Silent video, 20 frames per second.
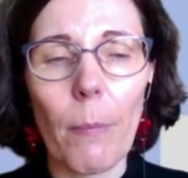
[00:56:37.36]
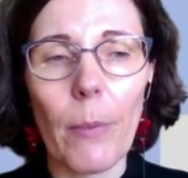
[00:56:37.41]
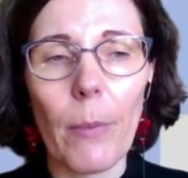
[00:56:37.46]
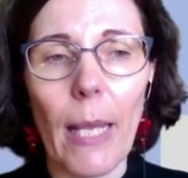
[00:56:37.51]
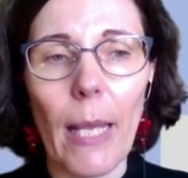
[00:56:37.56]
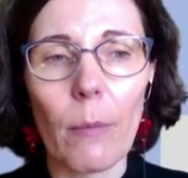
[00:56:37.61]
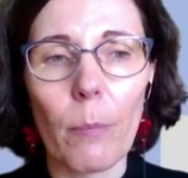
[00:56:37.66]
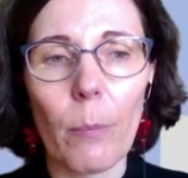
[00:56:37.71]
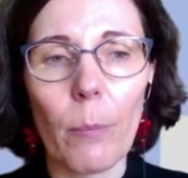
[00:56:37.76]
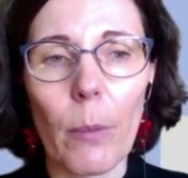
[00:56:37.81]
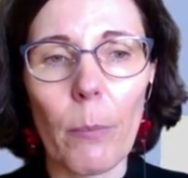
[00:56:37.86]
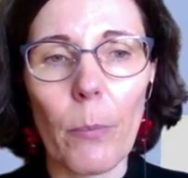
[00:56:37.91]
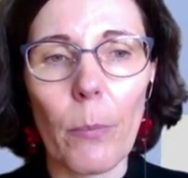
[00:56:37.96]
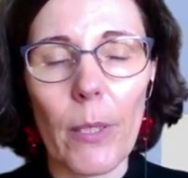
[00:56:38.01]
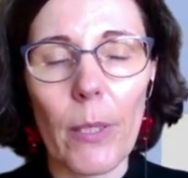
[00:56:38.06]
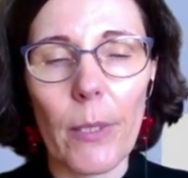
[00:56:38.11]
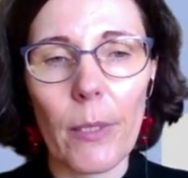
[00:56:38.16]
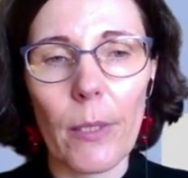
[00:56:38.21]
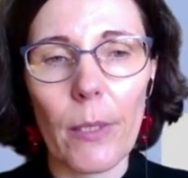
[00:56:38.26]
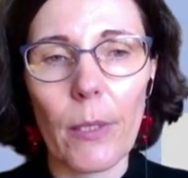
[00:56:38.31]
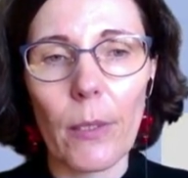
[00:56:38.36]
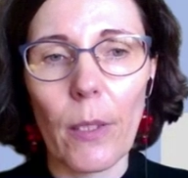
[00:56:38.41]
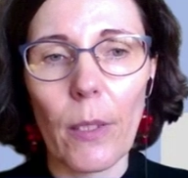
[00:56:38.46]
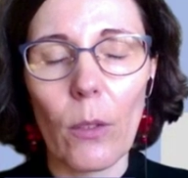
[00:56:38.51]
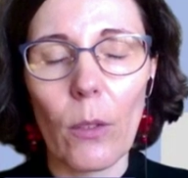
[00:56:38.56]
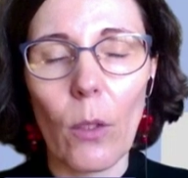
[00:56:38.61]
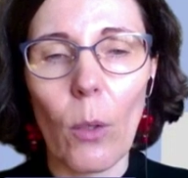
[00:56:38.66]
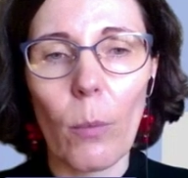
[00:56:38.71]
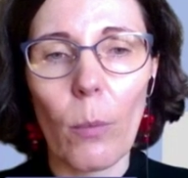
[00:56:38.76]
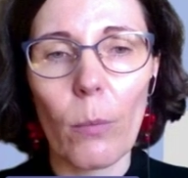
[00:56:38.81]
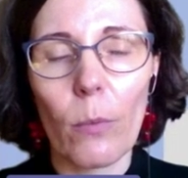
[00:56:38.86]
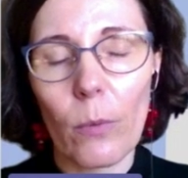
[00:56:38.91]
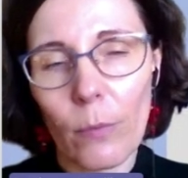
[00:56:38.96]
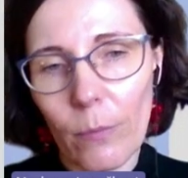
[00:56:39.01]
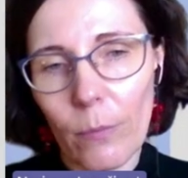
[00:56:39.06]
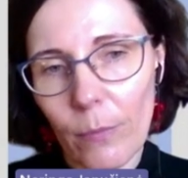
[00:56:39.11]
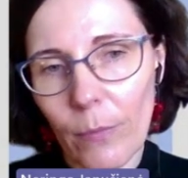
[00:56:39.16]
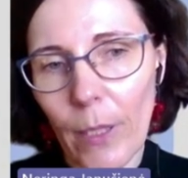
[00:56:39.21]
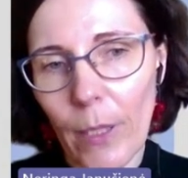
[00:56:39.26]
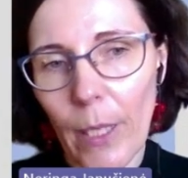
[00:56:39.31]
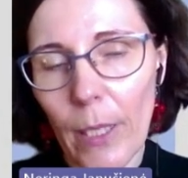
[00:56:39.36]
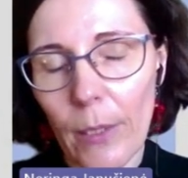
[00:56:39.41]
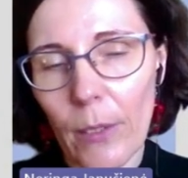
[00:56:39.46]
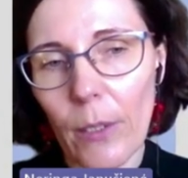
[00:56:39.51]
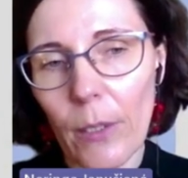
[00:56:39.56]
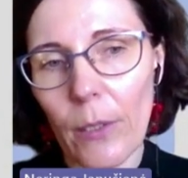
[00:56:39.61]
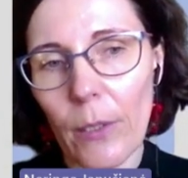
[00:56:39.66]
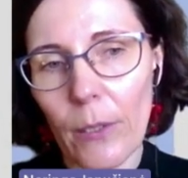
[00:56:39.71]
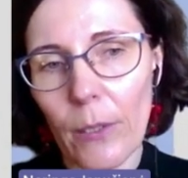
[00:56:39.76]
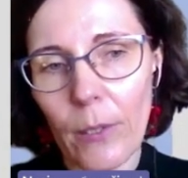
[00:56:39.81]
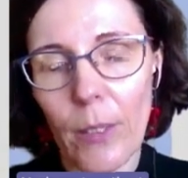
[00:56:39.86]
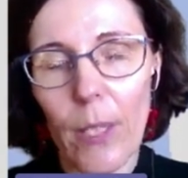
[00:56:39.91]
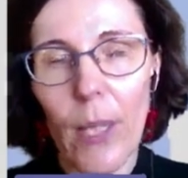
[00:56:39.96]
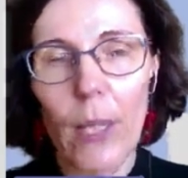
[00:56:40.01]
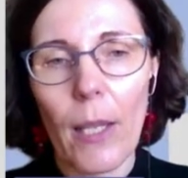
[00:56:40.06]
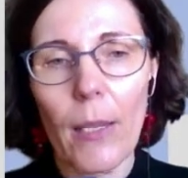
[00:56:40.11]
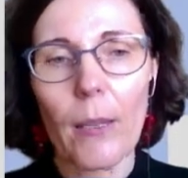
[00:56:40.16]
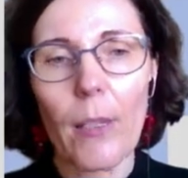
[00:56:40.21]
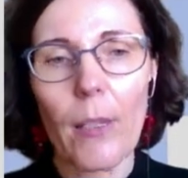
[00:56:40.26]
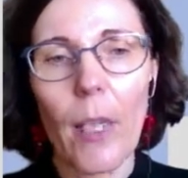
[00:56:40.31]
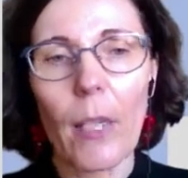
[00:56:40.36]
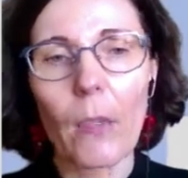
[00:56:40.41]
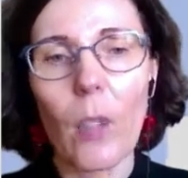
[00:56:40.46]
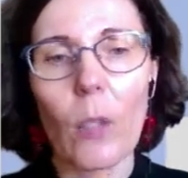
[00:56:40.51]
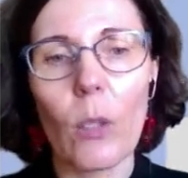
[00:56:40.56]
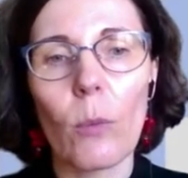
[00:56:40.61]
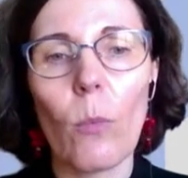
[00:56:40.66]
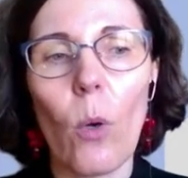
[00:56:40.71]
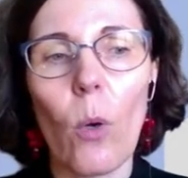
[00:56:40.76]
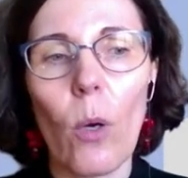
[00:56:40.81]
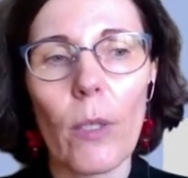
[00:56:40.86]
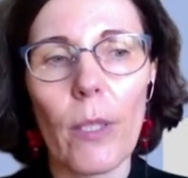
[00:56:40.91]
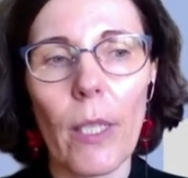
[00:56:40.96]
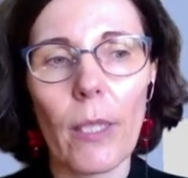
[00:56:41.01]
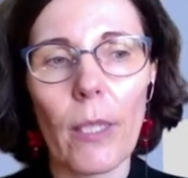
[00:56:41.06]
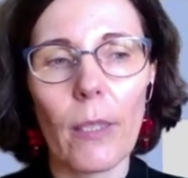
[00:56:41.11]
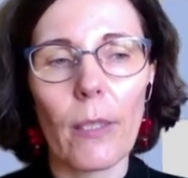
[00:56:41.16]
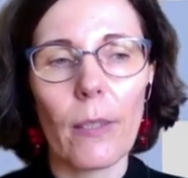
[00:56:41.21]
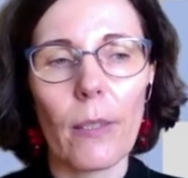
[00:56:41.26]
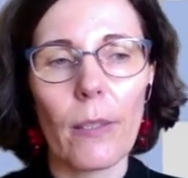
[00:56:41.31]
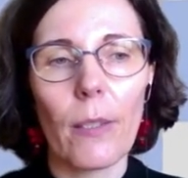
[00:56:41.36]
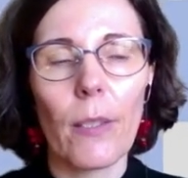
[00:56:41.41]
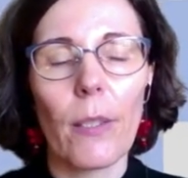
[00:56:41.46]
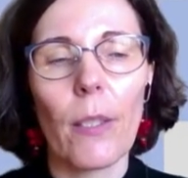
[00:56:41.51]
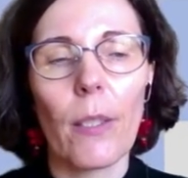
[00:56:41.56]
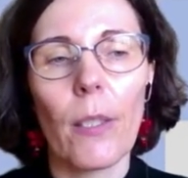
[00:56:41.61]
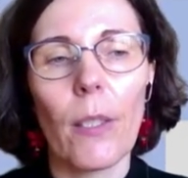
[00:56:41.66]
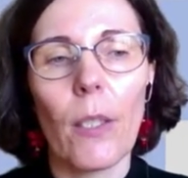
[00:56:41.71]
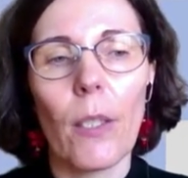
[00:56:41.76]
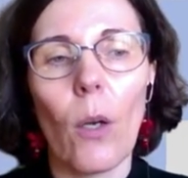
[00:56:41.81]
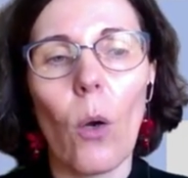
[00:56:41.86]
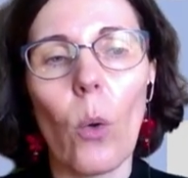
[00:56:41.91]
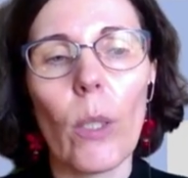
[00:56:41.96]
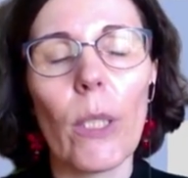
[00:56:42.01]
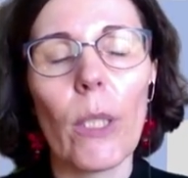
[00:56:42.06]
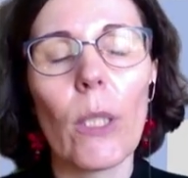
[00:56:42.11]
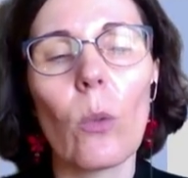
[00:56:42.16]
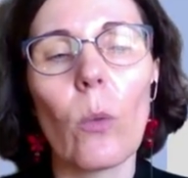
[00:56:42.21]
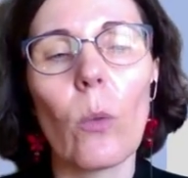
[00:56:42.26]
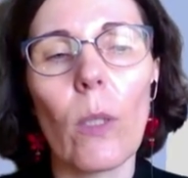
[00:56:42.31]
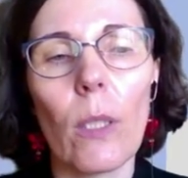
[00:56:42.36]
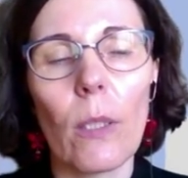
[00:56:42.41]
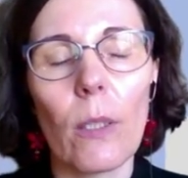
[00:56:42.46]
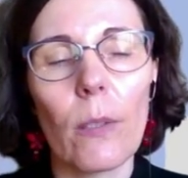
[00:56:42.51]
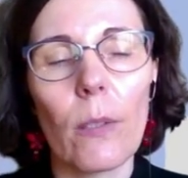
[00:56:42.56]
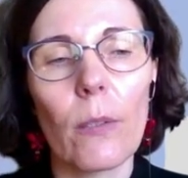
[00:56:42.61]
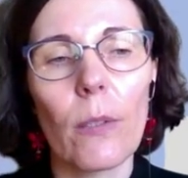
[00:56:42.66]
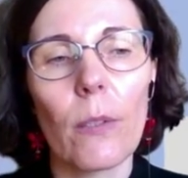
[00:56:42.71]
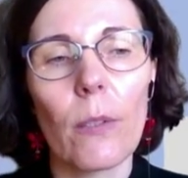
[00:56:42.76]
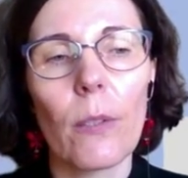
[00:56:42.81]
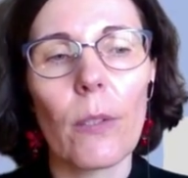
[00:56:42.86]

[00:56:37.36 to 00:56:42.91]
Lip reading: planned per person and they are not more than or equal